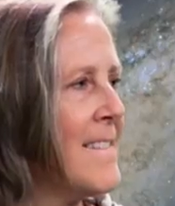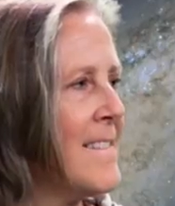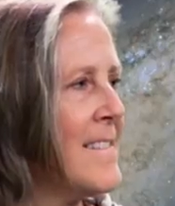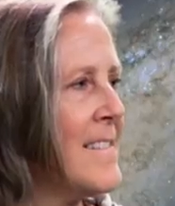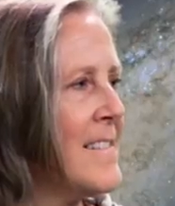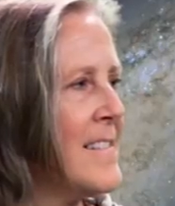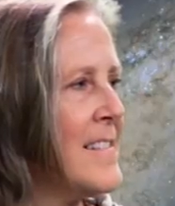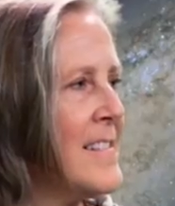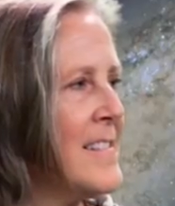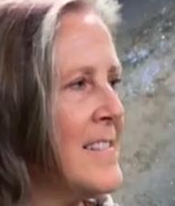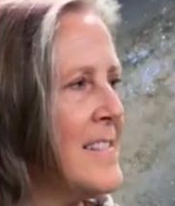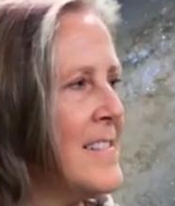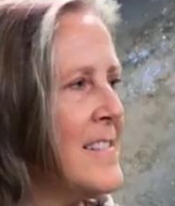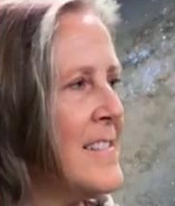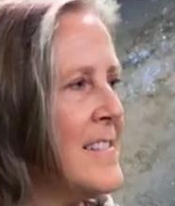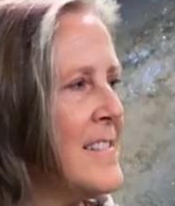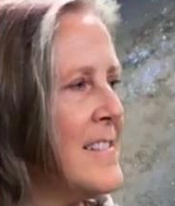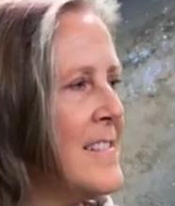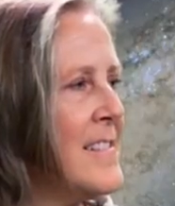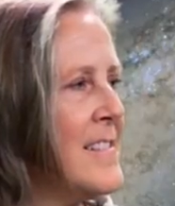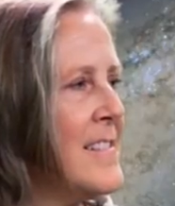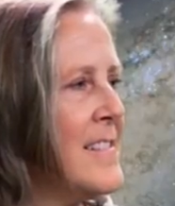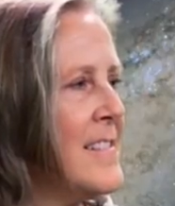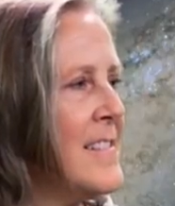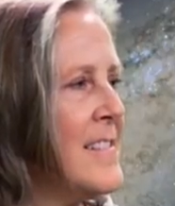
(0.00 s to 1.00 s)

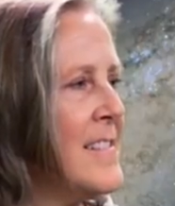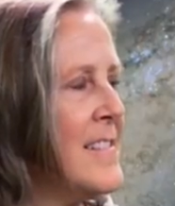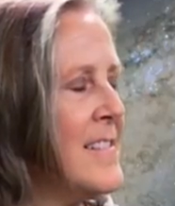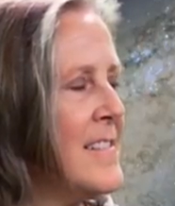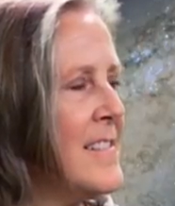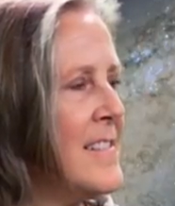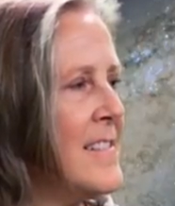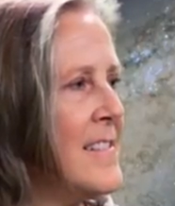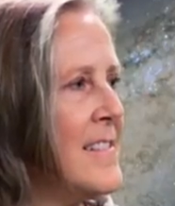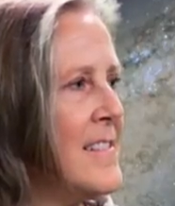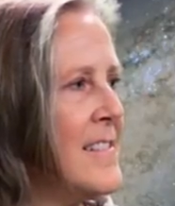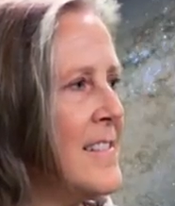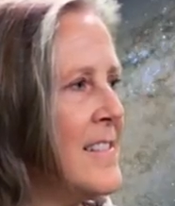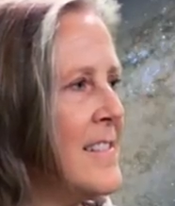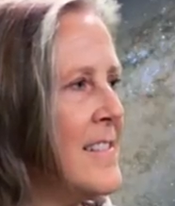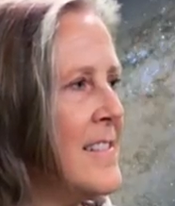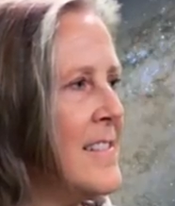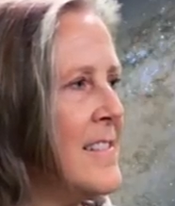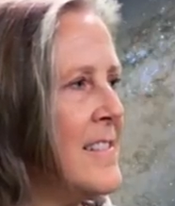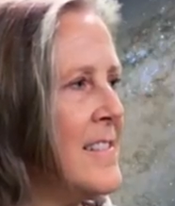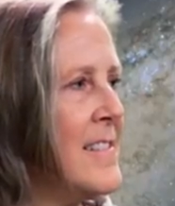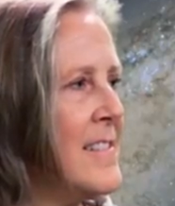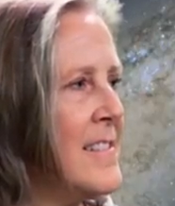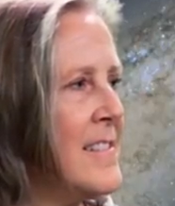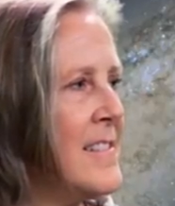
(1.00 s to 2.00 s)

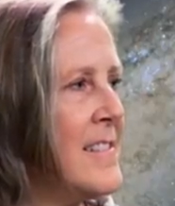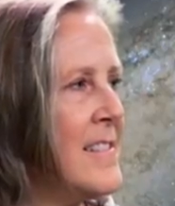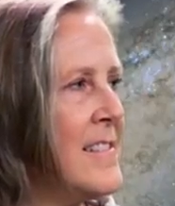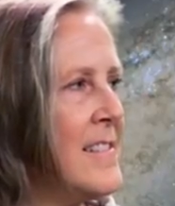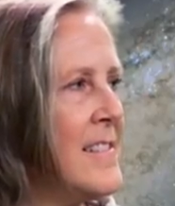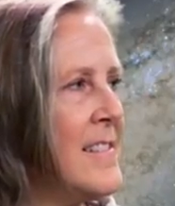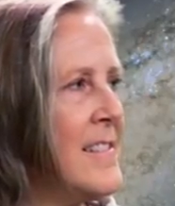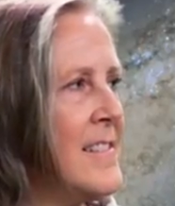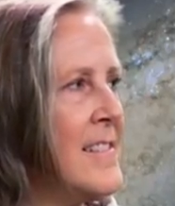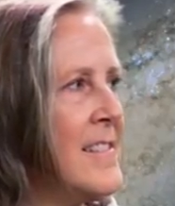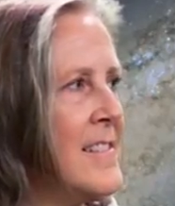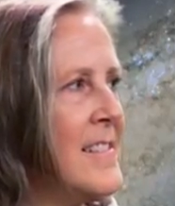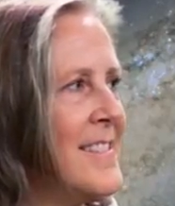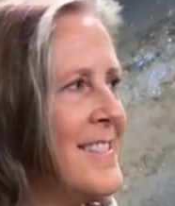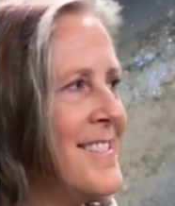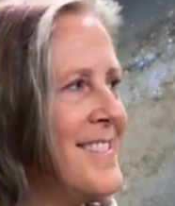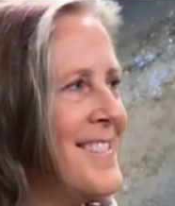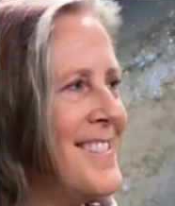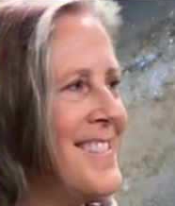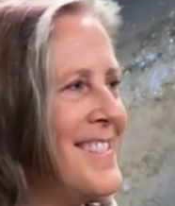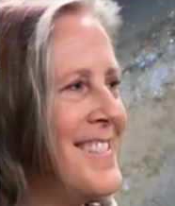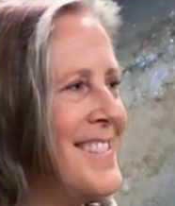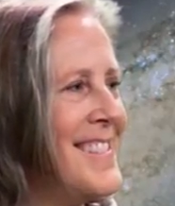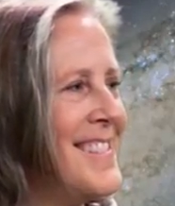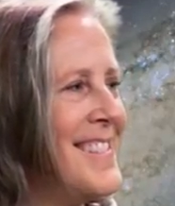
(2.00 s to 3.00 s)

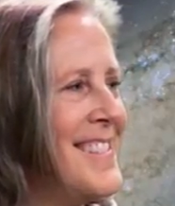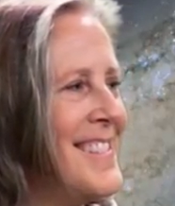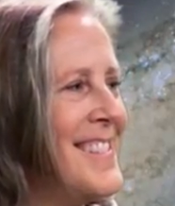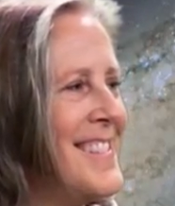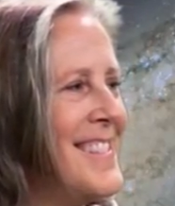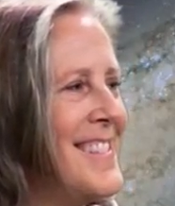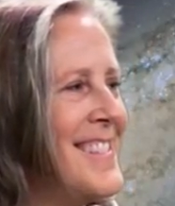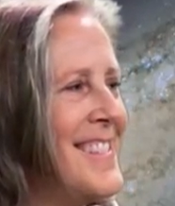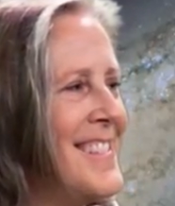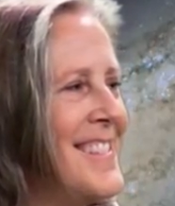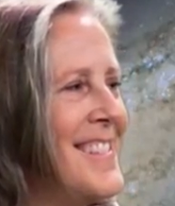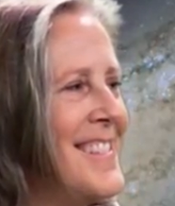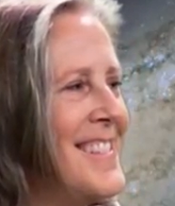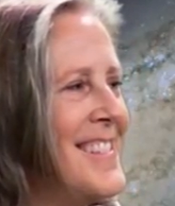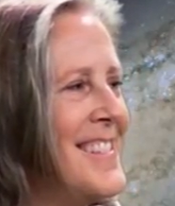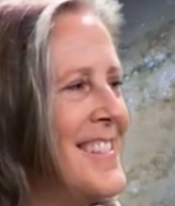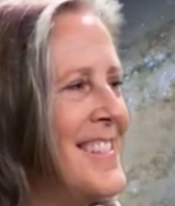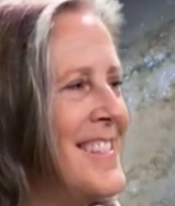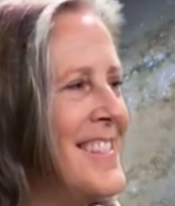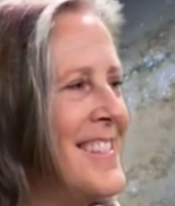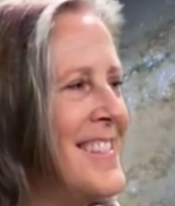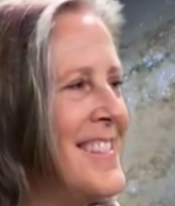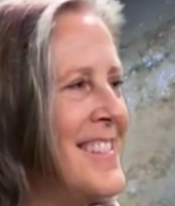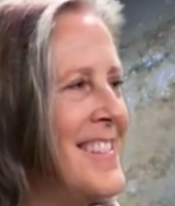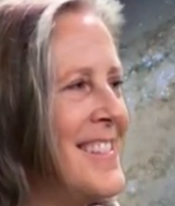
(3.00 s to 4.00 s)

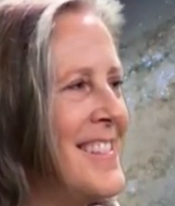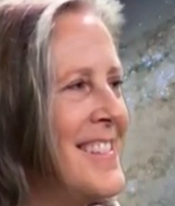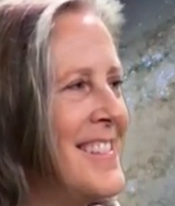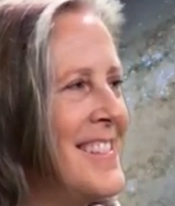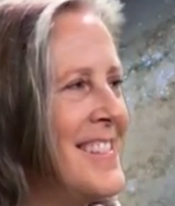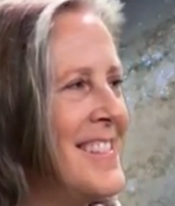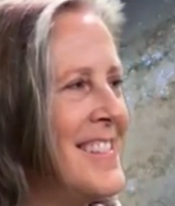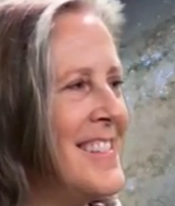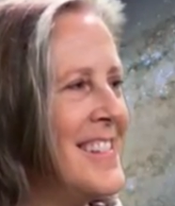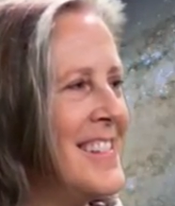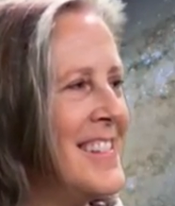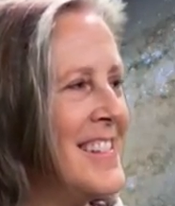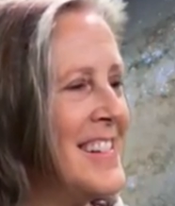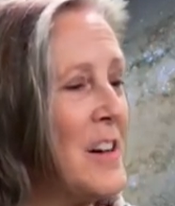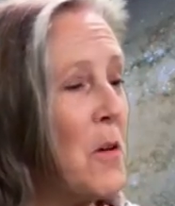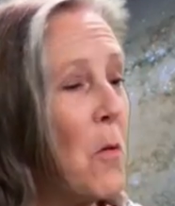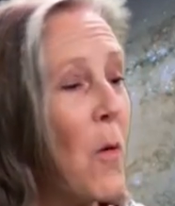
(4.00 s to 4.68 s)
No words are spoken by the person on screen.